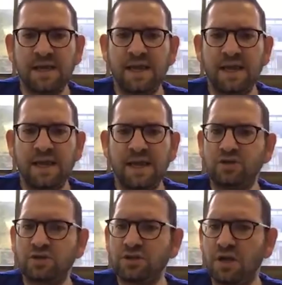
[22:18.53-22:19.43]
And
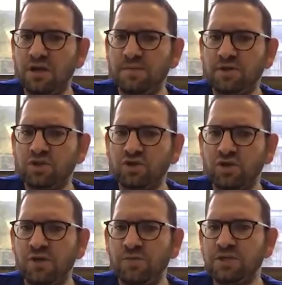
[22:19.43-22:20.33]
slowly but
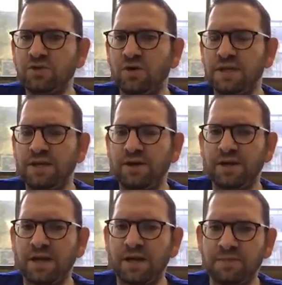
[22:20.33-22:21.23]
surely, we're starting hearing
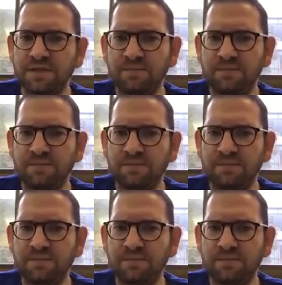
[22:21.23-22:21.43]
numbers.